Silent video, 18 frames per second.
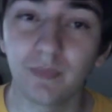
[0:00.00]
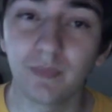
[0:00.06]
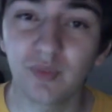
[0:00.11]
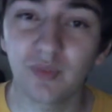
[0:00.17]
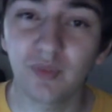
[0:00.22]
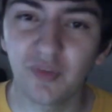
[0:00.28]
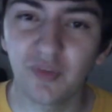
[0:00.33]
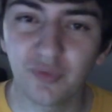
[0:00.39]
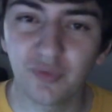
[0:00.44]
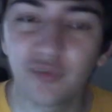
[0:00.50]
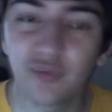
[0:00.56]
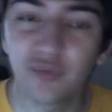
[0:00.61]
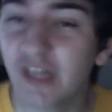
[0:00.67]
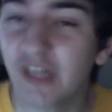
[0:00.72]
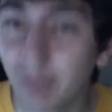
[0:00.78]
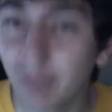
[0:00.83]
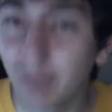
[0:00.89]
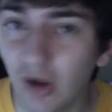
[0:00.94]

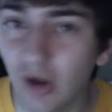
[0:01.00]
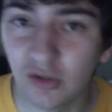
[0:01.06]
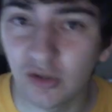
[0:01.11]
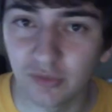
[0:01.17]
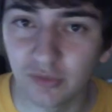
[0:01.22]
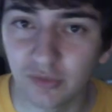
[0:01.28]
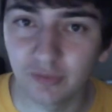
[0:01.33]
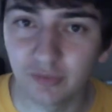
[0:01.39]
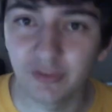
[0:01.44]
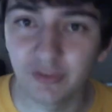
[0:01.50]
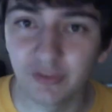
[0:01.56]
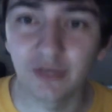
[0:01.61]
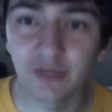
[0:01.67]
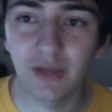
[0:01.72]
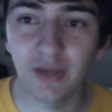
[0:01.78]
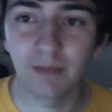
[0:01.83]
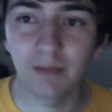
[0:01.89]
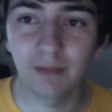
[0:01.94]
free part of video
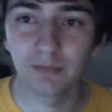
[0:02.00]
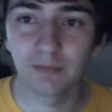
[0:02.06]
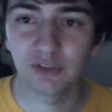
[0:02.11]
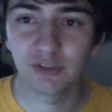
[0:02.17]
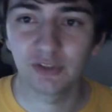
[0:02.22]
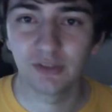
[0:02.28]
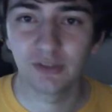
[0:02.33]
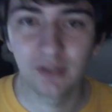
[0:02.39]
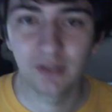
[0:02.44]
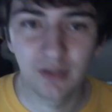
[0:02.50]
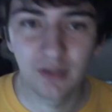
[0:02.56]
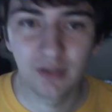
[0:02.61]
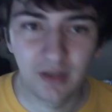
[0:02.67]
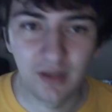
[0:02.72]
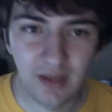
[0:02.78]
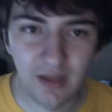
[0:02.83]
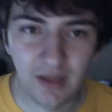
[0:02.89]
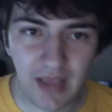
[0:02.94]
games.
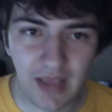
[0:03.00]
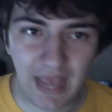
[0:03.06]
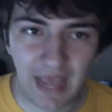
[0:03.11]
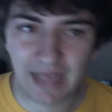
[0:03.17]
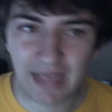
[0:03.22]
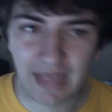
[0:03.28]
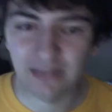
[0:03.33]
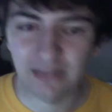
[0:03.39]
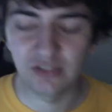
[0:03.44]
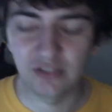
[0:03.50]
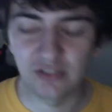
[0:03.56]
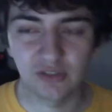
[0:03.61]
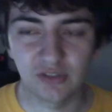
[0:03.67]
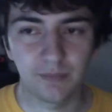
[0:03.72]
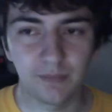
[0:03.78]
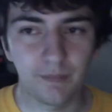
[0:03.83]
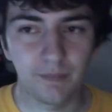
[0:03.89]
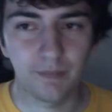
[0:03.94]
And
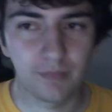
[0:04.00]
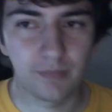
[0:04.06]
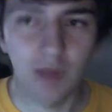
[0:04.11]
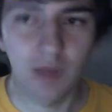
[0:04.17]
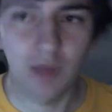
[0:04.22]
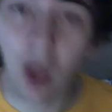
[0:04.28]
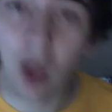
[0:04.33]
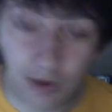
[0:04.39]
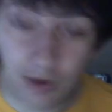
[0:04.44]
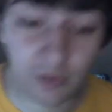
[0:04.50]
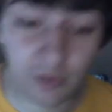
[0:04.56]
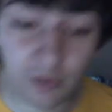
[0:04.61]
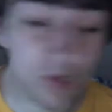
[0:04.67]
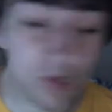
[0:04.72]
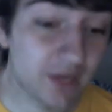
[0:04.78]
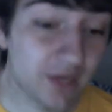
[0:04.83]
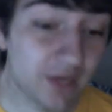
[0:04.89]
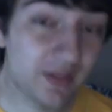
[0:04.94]
I don't
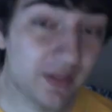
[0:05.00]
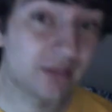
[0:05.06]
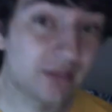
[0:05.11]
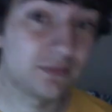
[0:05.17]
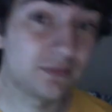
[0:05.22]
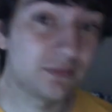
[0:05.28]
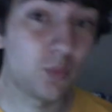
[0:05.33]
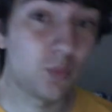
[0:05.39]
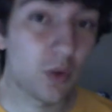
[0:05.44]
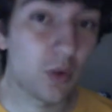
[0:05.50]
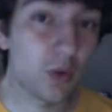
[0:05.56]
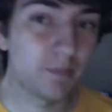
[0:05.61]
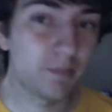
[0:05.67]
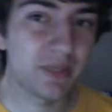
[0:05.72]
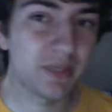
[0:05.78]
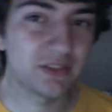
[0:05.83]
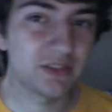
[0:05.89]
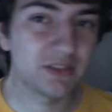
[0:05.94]
like that one
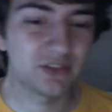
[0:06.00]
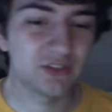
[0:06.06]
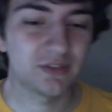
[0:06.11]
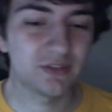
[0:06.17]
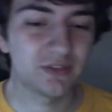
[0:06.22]
bit.